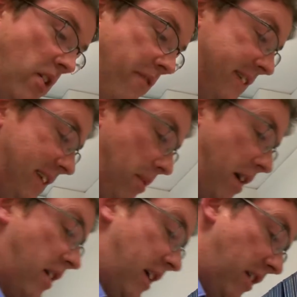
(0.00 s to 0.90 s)
Obviously, with
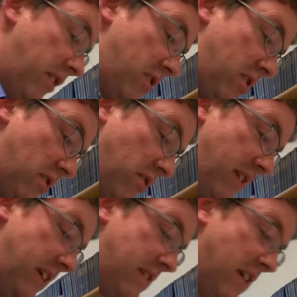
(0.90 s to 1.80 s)
archaeology
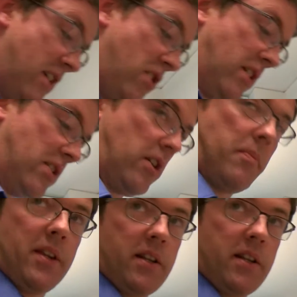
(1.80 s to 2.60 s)
stories, you can talk about the